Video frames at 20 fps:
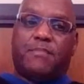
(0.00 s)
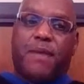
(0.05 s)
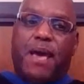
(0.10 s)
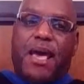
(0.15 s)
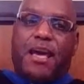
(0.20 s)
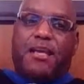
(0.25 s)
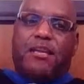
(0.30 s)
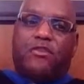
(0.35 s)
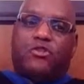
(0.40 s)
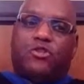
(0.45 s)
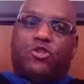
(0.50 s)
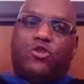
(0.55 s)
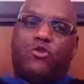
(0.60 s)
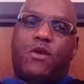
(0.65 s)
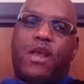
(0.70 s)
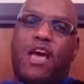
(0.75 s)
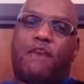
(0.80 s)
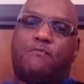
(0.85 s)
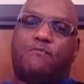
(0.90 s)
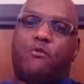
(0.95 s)
Packers
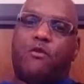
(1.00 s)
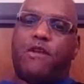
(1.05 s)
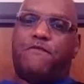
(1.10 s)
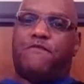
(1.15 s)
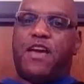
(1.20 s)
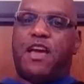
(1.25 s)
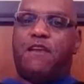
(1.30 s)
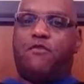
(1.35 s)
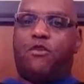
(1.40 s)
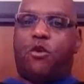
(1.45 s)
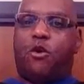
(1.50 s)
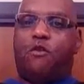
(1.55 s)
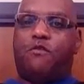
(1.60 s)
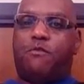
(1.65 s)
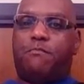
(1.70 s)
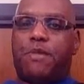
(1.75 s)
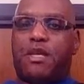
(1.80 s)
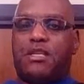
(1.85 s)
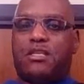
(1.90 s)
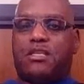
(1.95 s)
2.5-point favorite over
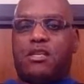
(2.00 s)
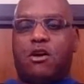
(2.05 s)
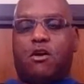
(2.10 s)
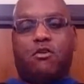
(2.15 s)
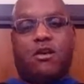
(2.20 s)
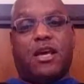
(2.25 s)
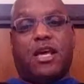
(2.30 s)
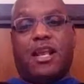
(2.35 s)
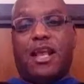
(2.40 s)
Minnesota.